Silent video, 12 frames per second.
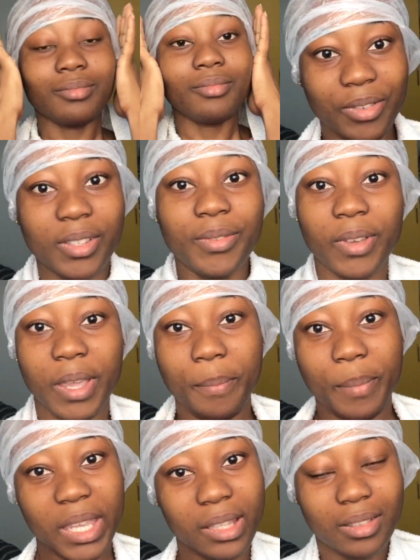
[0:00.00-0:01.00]
Wait for a
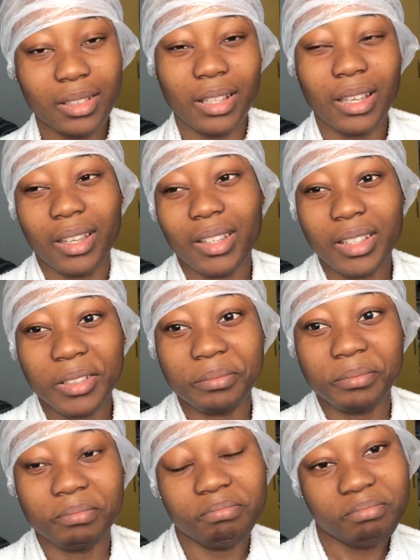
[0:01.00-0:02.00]
bit, like
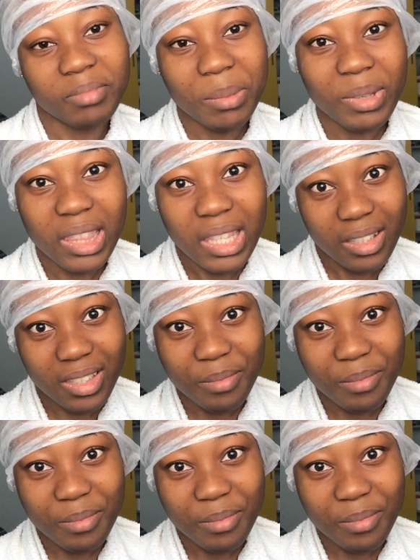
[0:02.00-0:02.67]
maybe 30